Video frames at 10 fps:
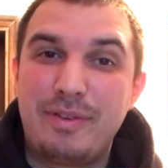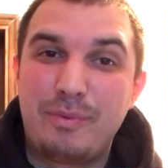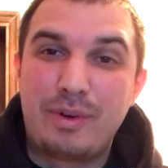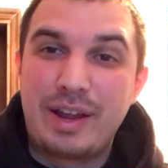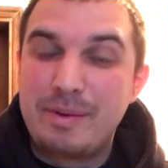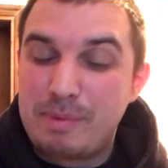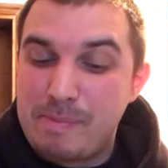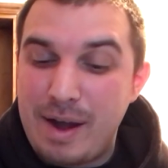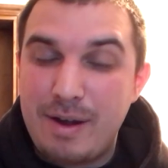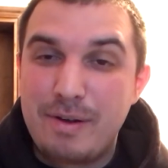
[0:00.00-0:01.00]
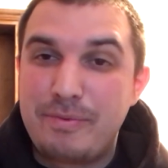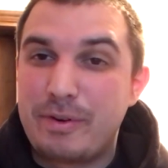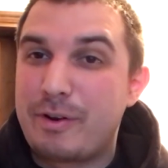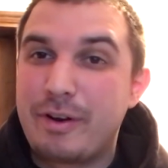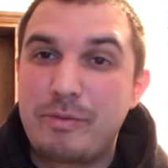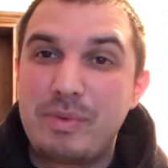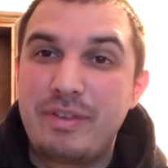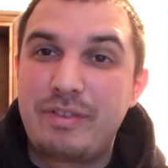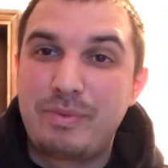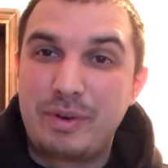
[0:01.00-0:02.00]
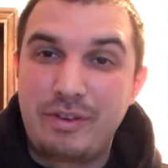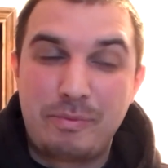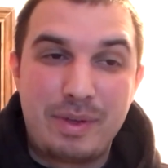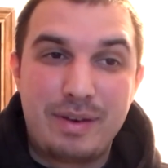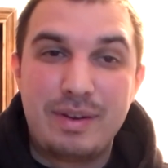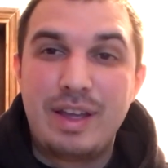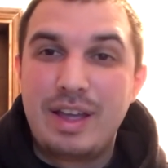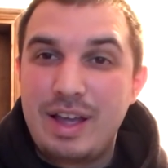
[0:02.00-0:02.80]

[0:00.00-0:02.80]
and we're getting prepared for Christmas, which has been